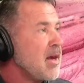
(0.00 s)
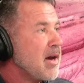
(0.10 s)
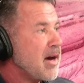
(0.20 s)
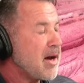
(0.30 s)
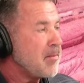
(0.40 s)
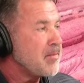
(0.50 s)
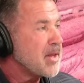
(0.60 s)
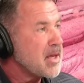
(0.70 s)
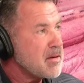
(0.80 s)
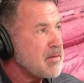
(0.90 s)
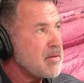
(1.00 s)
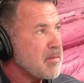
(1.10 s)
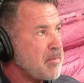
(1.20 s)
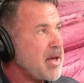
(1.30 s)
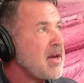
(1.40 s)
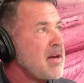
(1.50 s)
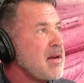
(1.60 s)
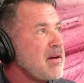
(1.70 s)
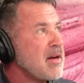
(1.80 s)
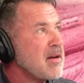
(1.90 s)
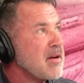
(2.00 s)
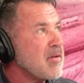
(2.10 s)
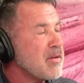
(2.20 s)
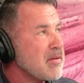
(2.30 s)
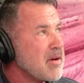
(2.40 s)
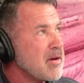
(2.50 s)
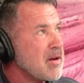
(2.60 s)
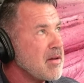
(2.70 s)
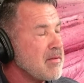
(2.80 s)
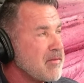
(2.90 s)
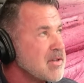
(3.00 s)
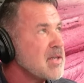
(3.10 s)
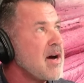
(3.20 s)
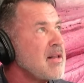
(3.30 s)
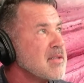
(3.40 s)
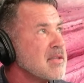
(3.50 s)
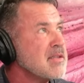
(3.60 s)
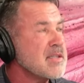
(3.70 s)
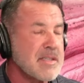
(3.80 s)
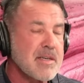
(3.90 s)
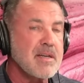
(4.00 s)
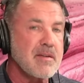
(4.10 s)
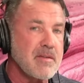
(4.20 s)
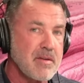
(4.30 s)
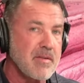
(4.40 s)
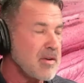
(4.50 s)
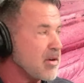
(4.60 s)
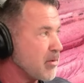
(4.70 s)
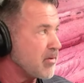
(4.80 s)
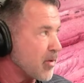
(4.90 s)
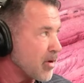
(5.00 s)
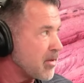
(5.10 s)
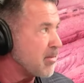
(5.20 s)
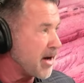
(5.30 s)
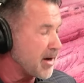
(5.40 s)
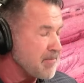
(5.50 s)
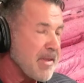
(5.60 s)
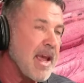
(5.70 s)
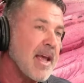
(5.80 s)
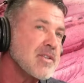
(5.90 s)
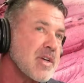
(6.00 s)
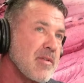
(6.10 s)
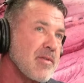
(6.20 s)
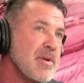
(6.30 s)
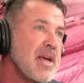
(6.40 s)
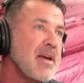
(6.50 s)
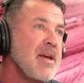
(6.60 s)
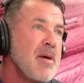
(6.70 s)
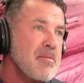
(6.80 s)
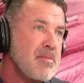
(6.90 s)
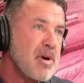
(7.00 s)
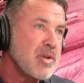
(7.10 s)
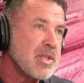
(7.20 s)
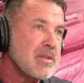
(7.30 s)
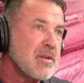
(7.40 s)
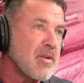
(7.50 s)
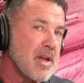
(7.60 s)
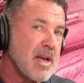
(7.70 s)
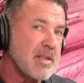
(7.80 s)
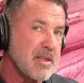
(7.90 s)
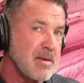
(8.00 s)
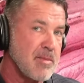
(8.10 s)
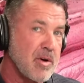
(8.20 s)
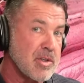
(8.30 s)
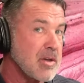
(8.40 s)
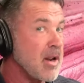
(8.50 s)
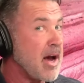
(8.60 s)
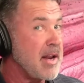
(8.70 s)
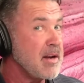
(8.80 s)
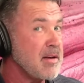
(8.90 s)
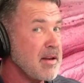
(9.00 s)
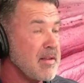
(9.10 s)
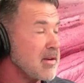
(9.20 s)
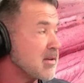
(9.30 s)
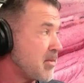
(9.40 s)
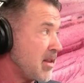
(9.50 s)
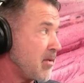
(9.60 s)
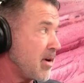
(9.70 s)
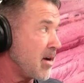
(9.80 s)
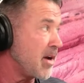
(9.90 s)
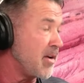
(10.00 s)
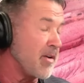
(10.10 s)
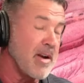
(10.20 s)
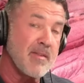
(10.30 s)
The P, or the physiology, is the study of the human form, the body. And so for me, motion creates emotion. I didn't get this, by the way, on my own.